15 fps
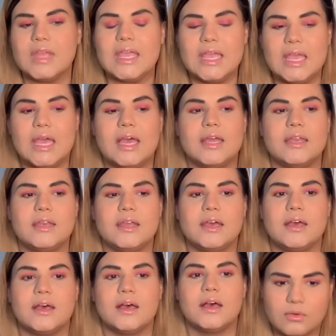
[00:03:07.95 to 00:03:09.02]
And
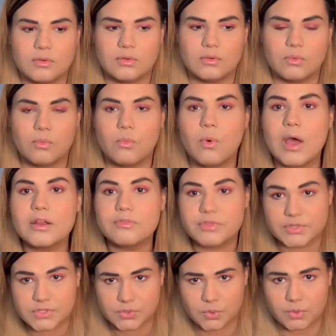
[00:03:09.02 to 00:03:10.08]
one of the
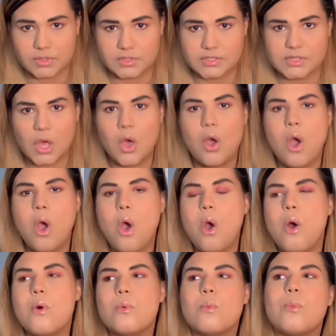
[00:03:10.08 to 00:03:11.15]
schools,
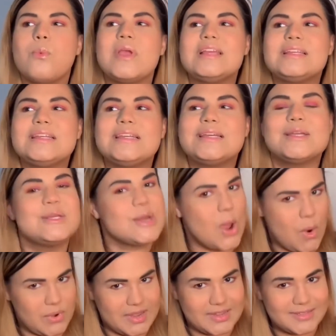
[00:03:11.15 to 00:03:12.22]
we
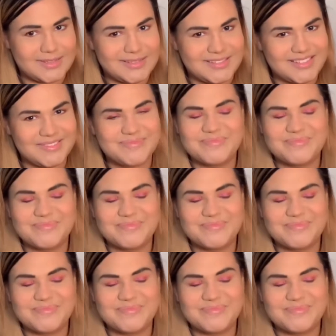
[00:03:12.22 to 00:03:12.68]
notice